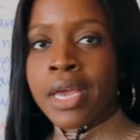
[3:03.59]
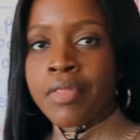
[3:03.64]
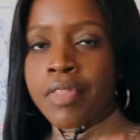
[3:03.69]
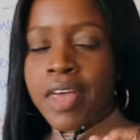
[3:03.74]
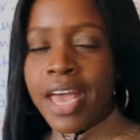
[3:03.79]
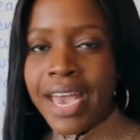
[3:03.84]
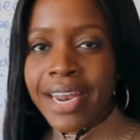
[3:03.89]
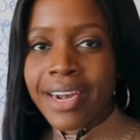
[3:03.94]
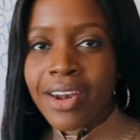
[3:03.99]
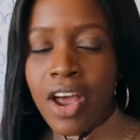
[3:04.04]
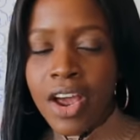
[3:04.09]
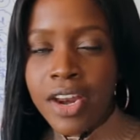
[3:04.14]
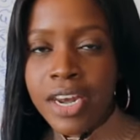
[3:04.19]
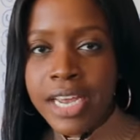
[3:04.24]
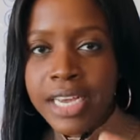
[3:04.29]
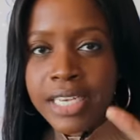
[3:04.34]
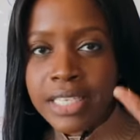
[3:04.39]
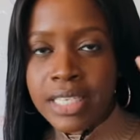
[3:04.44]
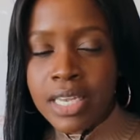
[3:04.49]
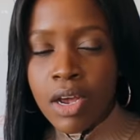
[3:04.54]
The
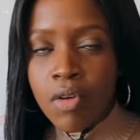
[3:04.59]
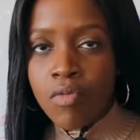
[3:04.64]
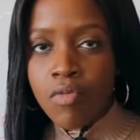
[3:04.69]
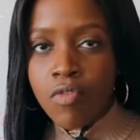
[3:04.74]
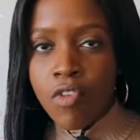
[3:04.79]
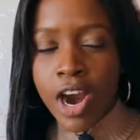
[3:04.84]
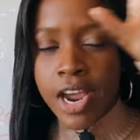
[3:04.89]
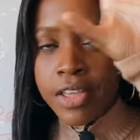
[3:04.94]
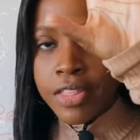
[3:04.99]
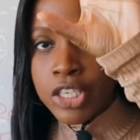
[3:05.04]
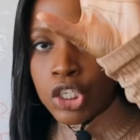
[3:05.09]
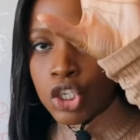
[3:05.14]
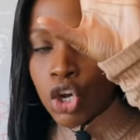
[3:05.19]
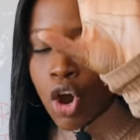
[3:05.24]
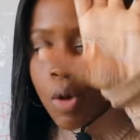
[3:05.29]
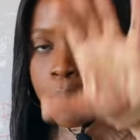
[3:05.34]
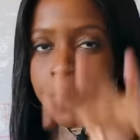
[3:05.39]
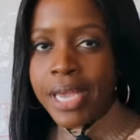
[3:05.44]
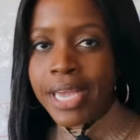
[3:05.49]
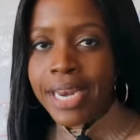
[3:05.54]
headline is right at the
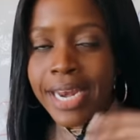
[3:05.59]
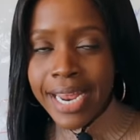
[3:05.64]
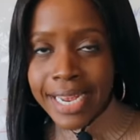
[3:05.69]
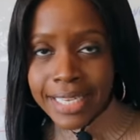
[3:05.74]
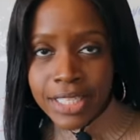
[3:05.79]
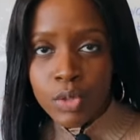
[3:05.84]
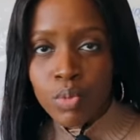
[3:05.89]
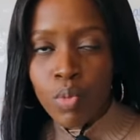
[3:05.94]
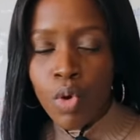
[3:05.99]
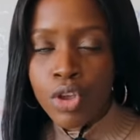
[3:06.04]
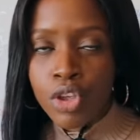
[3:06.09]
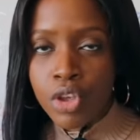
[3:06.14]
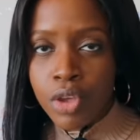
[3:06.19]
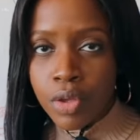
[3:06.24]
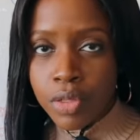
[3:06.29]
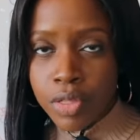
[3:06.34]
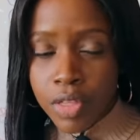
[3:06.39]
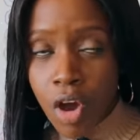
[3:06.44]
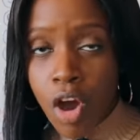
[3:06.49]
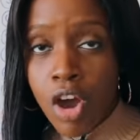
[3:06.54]
top, it hints what
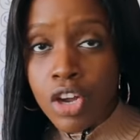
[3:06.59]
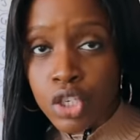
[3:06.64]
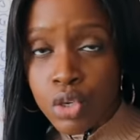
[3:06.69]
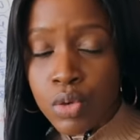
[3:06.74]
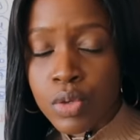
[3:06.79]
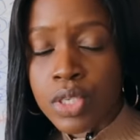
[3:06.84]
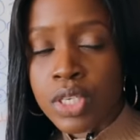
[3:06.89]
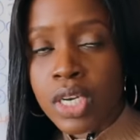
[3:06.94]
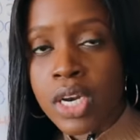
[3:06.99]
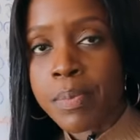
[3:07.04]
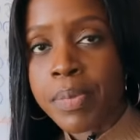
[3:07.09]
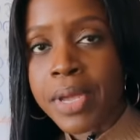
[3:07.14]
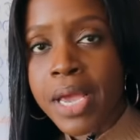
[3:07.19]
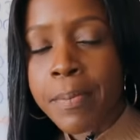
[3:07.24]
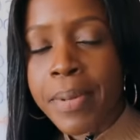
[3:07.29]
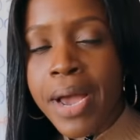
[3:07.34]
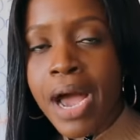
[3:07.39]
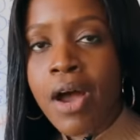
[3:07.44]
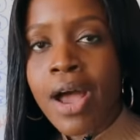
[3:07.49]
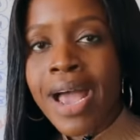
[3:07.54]
the article is gonna be
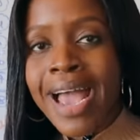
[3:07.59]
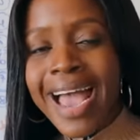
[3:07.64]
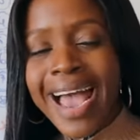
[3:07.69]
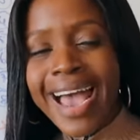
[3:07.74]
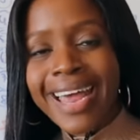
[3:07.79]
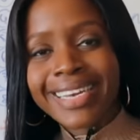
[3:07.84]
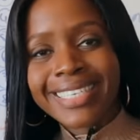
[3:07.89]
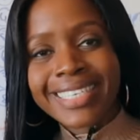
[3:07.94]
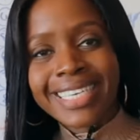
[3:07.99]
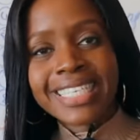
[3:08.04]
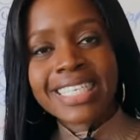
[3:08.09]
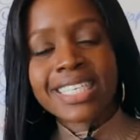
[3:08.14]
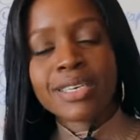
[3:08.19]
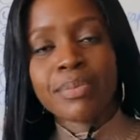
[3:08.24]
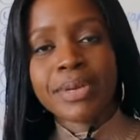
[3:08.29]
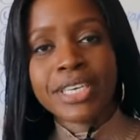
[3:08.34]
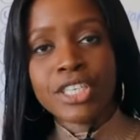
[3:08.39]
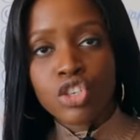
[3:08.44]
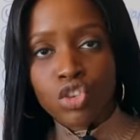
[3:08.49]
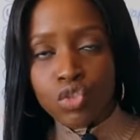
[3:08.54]
about, and it tends to
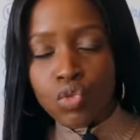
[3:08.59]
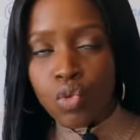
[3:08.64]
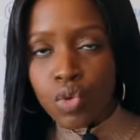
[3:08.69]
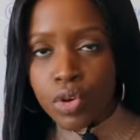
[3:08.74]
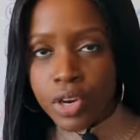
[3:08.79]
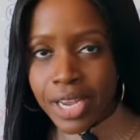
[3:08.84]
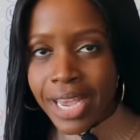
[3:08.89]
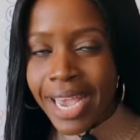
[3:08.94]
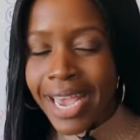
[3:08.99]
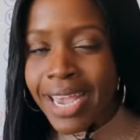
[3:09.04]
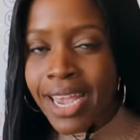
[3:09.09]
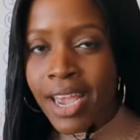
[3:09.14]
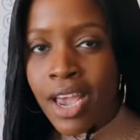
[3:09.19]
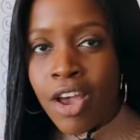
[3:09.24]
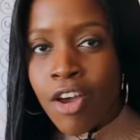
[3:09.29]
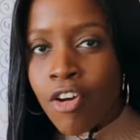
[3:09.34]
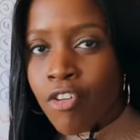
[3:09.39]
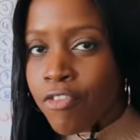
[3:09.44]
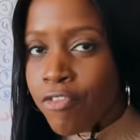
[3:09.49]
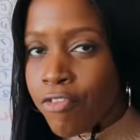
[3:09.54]
be short, okay?
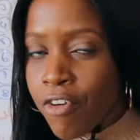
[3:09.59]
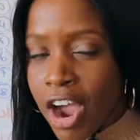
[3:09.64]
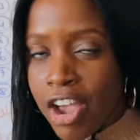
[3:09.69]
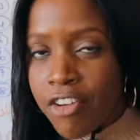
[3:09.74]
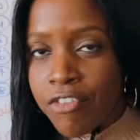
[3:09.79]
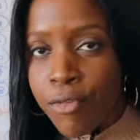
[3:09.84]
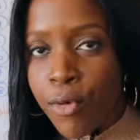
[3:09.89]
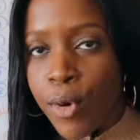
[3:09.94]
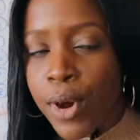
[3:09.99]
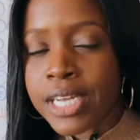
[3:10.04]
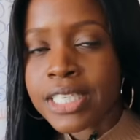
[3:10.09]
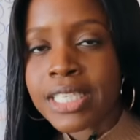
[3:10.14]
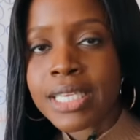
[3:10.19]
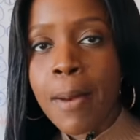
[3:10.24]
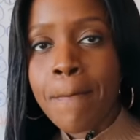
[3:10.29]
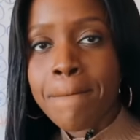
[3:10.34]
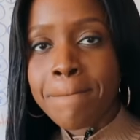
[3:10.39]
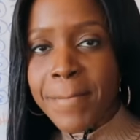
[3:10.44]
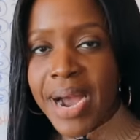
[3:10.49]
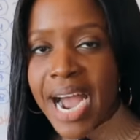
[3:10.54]
5 words
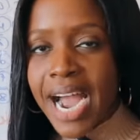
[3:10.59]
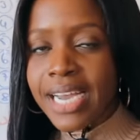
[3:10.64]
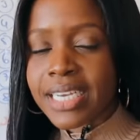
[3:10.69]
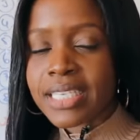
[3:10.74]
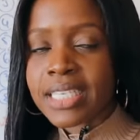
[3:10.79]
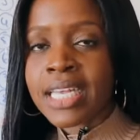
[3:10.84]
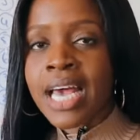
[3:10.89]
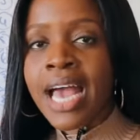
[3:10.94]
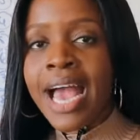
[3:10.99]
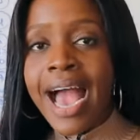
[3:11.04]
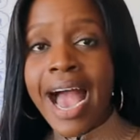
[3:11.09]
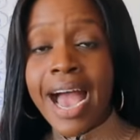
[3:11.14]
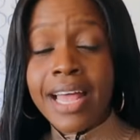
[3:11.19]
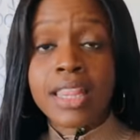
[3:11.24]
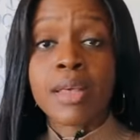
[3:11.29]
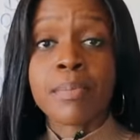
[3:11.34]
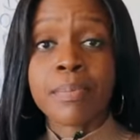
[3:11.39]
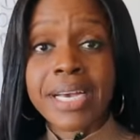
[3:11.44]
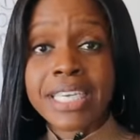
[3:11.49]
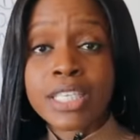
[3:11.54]
max.
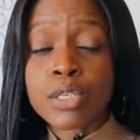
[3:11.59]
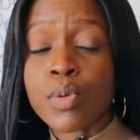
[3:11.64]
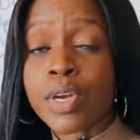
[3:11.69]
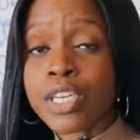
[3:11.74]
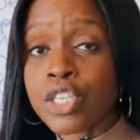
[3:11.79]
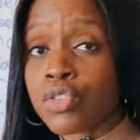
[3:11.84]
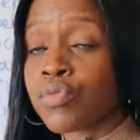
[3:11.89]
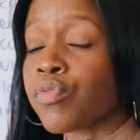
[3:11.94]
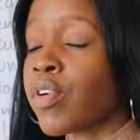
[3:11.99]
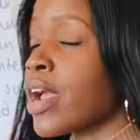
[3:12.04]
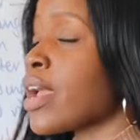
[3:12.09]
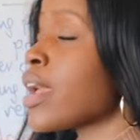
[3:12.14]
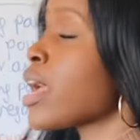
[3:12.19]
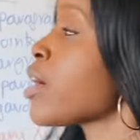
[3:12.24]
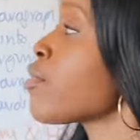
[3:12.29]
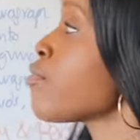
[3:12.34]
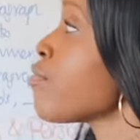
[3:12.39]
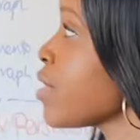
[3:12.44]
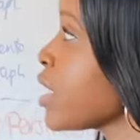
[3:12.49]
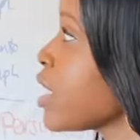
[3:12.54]
And the best way to write
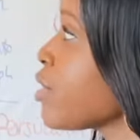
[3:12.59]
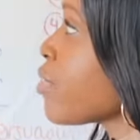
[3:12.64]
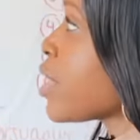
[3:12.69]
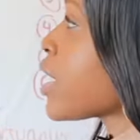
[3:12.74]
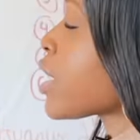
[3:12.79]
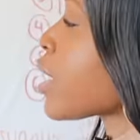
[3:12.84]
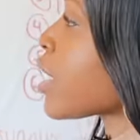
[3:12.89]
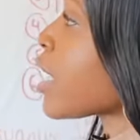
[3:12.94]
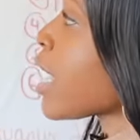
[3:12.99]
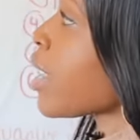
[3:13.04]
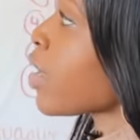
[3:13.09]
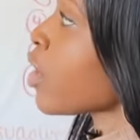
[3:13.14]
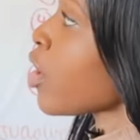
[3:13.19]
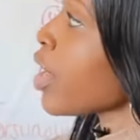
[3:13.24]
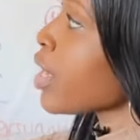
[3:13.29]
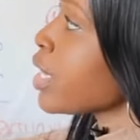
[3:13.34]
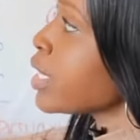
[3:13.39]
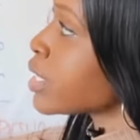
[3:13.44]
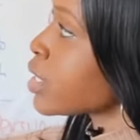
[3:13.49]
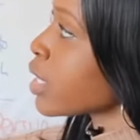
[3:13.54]
a really, really good
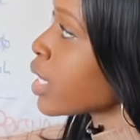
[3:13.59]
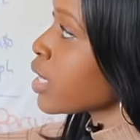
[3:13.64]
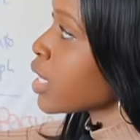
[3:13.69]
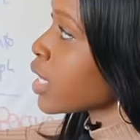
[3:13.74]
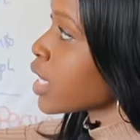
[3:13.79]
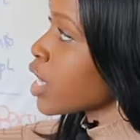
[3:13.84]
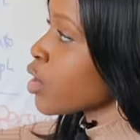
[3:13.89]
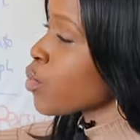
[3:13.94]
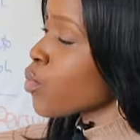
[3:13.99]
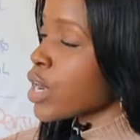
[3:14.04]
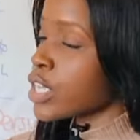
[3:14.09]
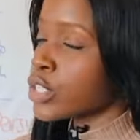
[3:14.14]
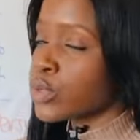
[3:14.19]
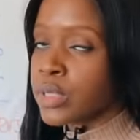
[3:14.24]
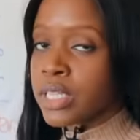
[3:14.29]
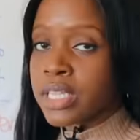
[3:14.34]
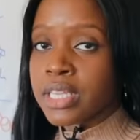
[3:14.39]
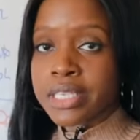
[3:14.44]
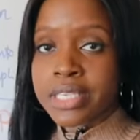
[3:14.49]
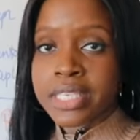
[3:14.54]
headline is look at the keywords
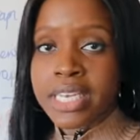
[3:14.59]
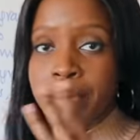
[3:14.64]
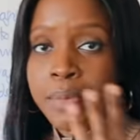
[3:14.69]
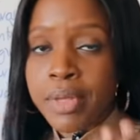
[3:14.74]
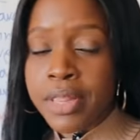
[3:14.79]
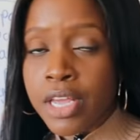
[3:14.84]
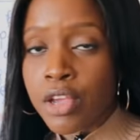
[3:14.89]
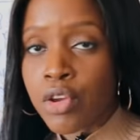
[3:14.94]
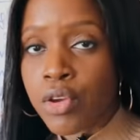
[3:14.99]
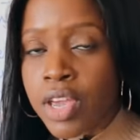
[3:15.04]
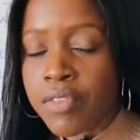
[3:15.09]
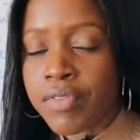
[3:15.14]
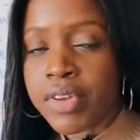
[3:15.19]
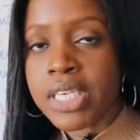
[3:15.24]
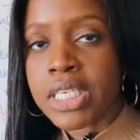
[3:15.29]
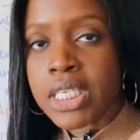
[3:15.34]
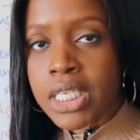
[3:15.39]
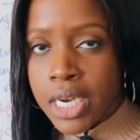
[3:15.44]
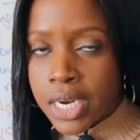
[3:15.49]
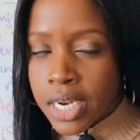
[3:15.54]
within the statement that you're
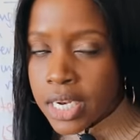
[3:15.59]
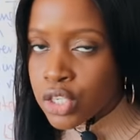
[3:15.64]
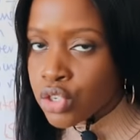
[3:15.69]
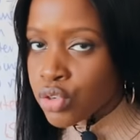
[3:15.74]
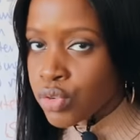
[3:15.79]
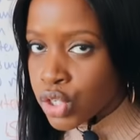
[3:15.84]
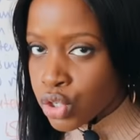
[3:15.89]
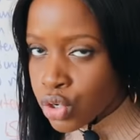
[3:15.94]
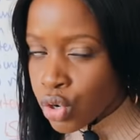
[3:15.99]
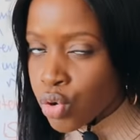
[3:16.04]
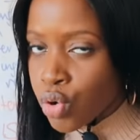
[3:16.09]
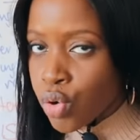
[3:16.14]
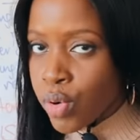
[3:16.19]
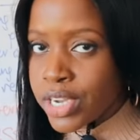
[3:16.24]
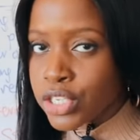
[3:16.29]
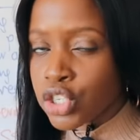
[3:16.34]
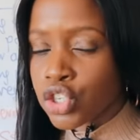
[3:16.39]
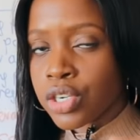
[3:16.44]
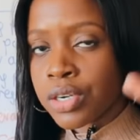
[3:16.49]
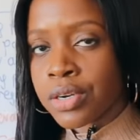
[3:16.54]
given, turn it into a rhetorical
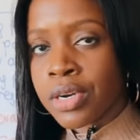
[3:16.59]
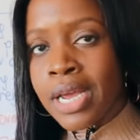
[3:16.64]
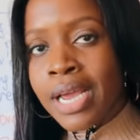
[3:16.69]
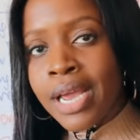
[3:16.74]
question.